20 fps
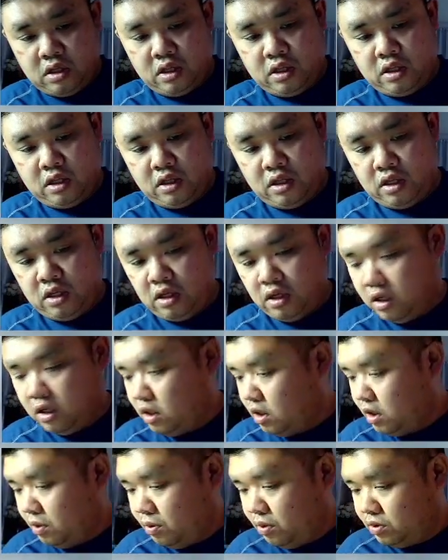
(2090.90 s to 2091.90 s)
And then
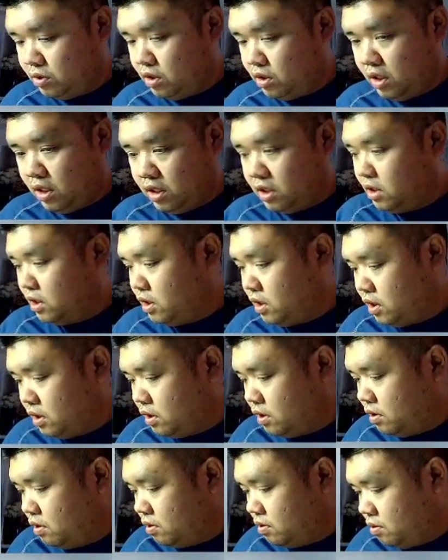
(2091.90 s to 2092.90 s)
I will take
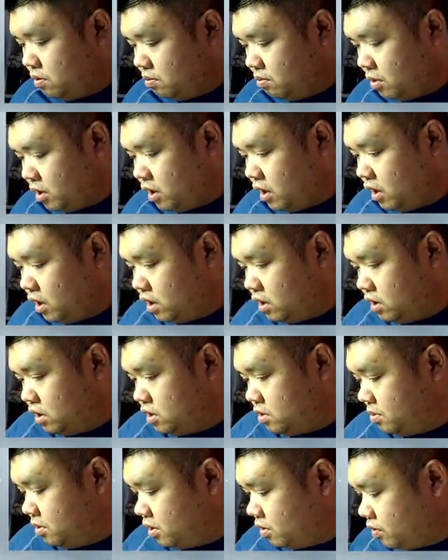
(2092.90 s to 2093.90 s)
my
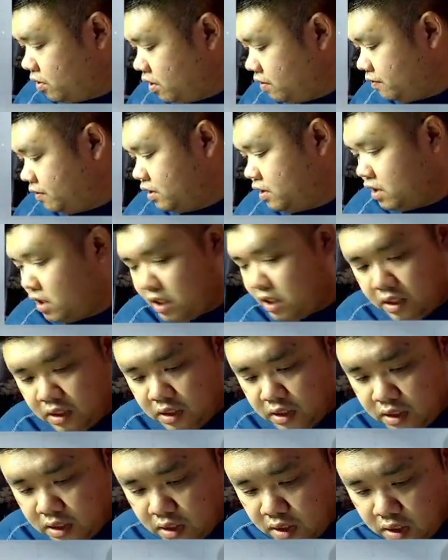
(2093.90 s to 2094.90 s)
Elizabeth Craft Designs
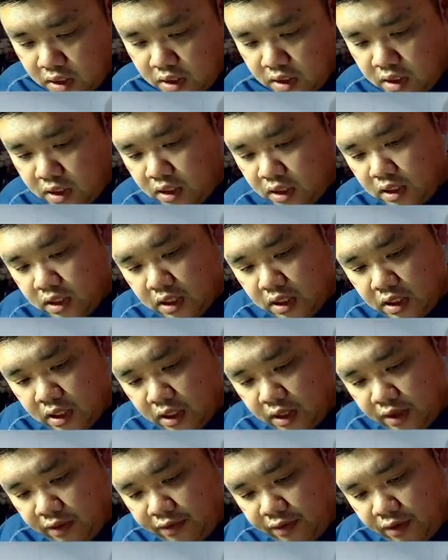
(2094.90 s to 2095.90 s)

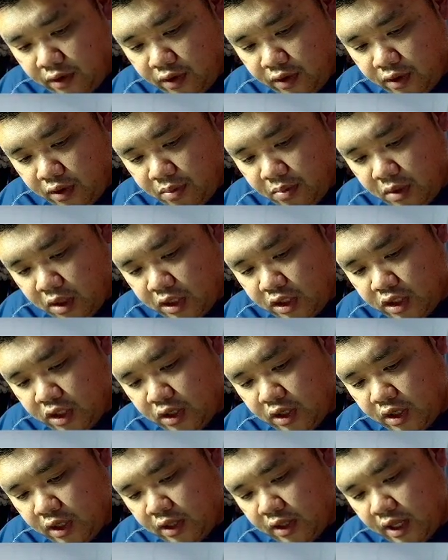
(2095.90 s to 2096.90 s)
knife here and make sure
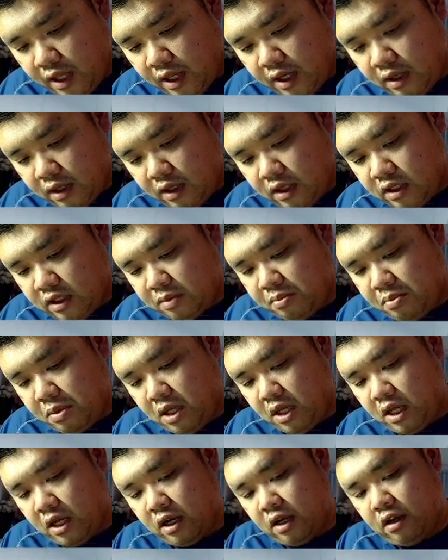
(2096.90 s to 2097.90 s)
that that is
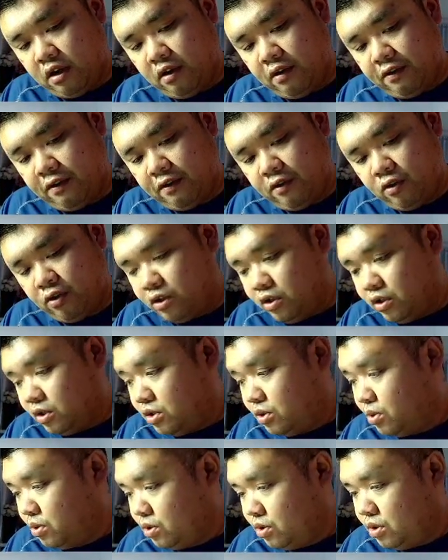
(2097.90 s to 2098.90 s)
big enough, or the
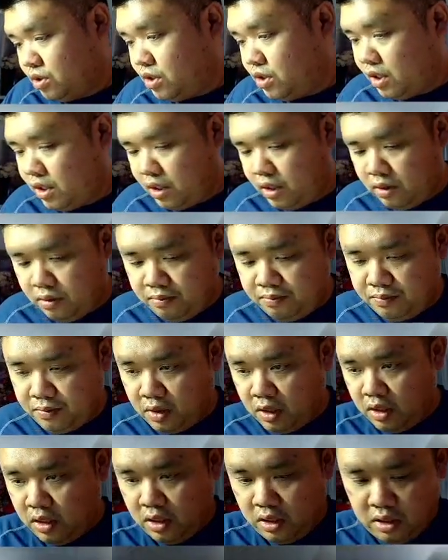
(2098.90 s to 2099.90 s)
tools here.
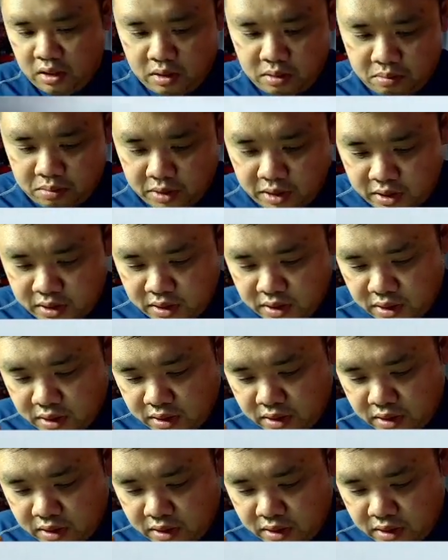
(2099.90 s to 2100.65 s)
Place